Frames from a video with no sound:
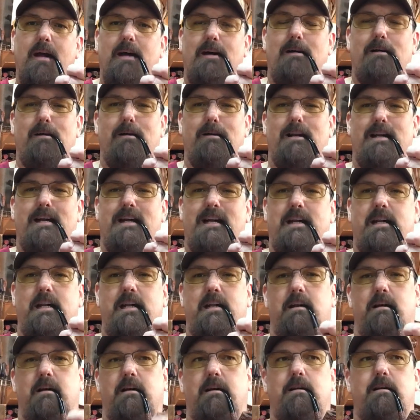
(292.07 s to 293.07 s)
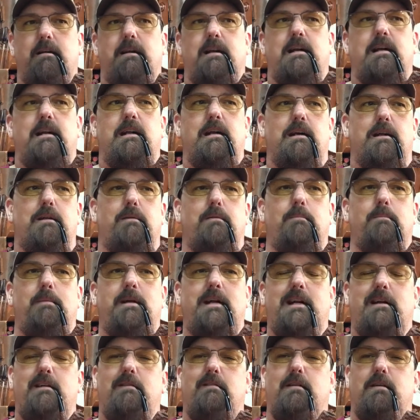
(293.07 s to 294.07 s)
old Dunhills are
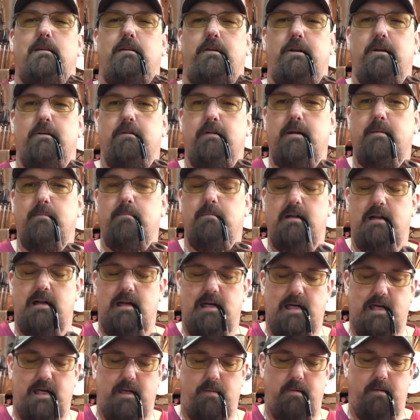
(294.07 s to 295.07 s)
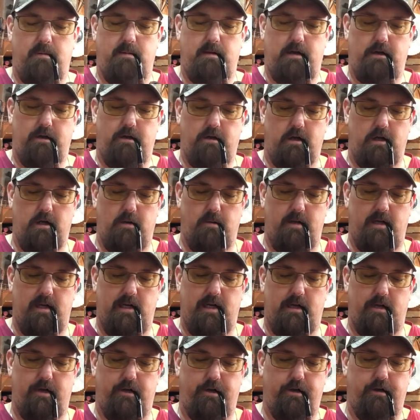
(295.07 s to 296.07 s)
made out of Algerian blocks, maybe I should go with an
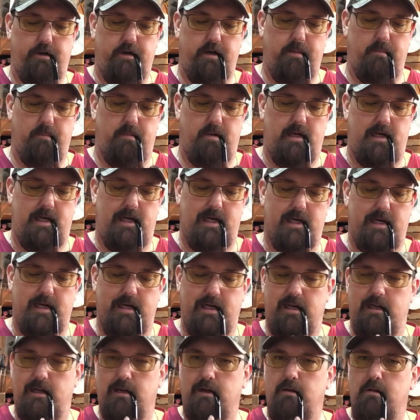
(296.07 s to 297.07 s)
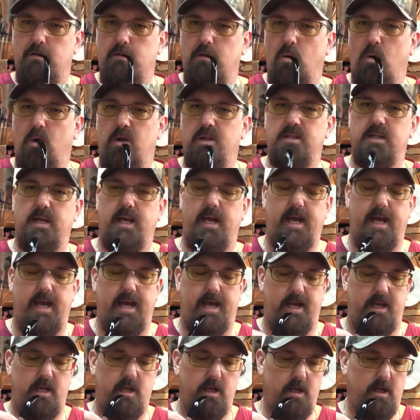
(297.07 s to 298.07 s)
Algerian block. And I looked through the ones I
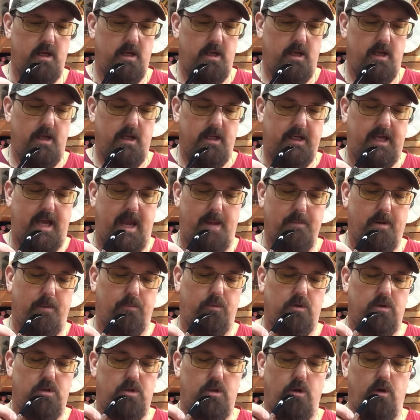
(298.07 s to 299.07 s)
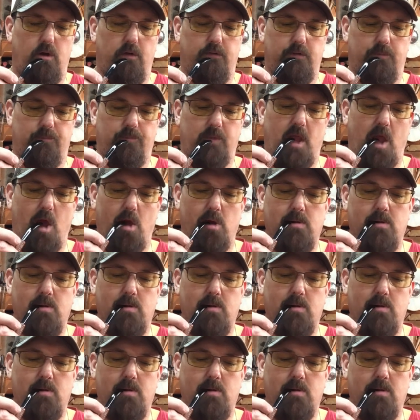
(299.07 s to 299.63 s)
had, came up with 2 of them.